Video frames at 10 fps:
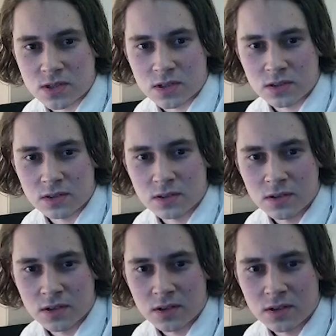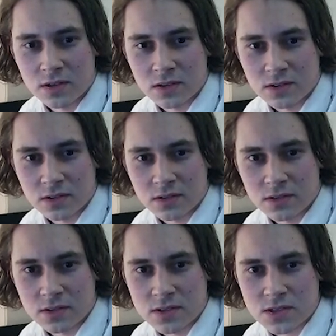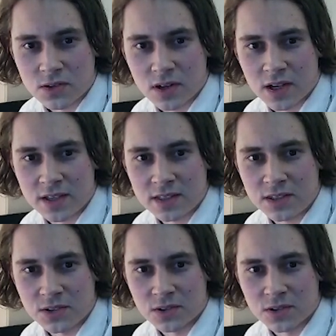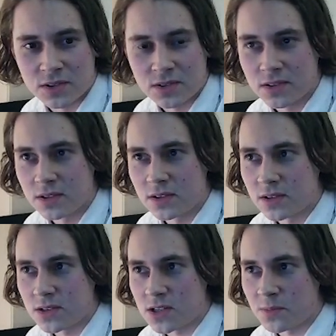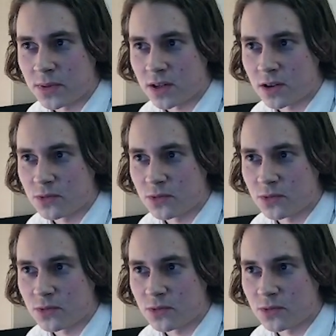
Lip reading: it. It's right here, jumping out of